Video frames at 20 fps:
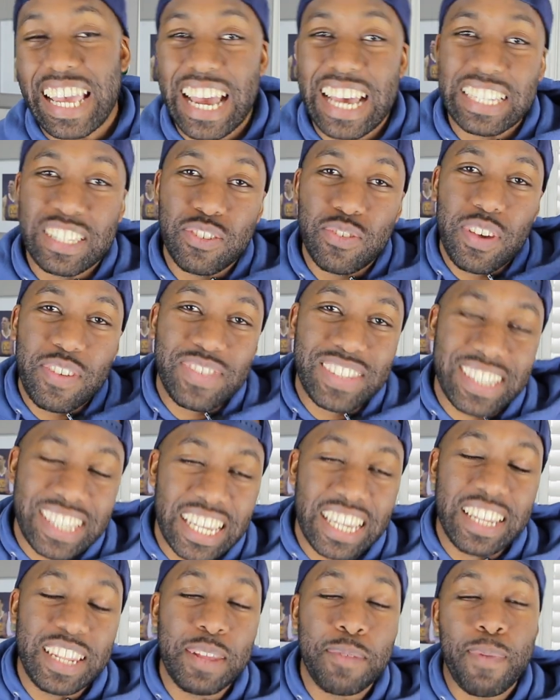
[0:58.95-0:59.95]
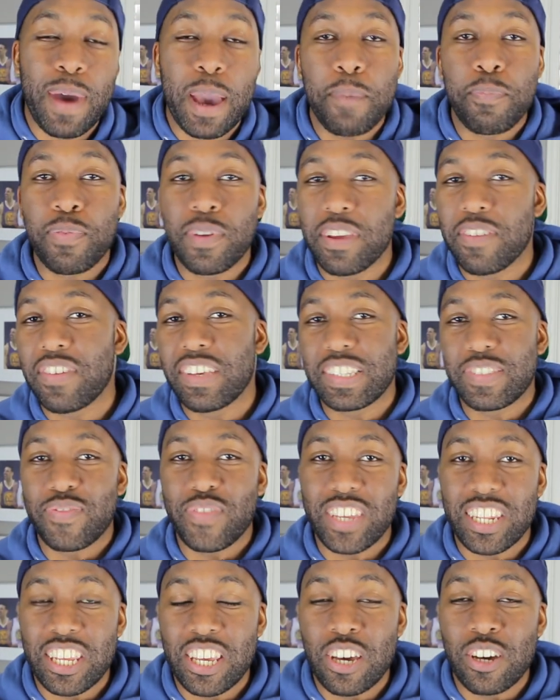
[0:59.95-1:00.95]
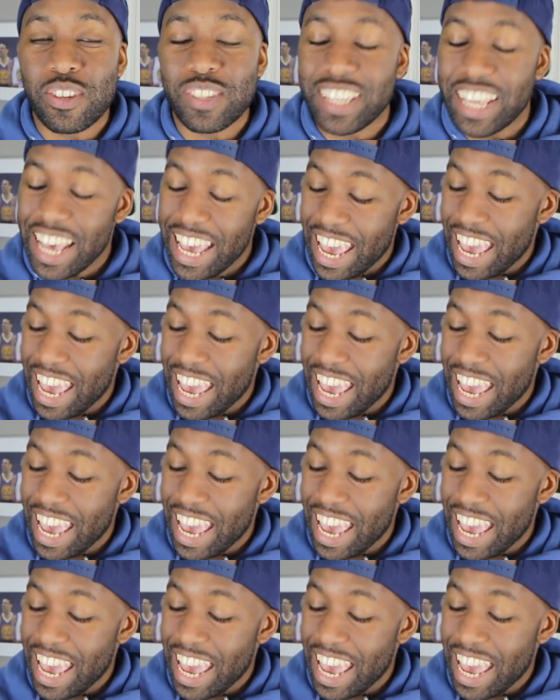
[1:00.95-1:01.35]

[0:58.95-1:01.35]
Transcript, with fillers: as you have seen in my previous videos,